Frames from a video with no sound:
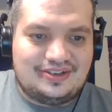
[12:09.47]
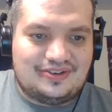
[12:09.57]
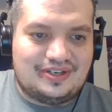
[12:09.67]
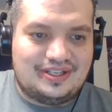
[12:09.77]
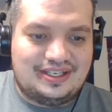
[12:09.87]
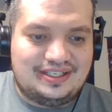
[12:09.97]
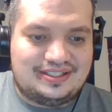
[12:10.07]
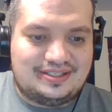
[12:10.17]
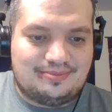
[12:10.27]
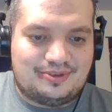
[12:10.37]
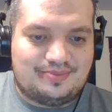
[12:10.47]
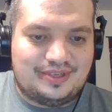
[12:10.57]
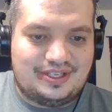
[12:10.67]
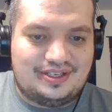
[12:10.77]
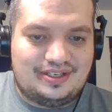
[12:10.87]
or at least the
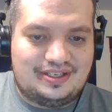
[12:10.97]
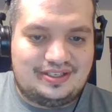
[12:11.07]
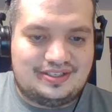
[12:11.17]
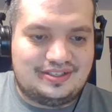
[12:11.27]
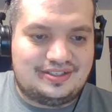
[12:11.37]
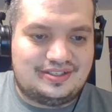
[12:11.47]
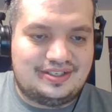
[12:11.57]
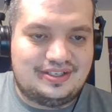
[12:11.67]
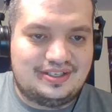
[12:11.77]
bullpen? It's just,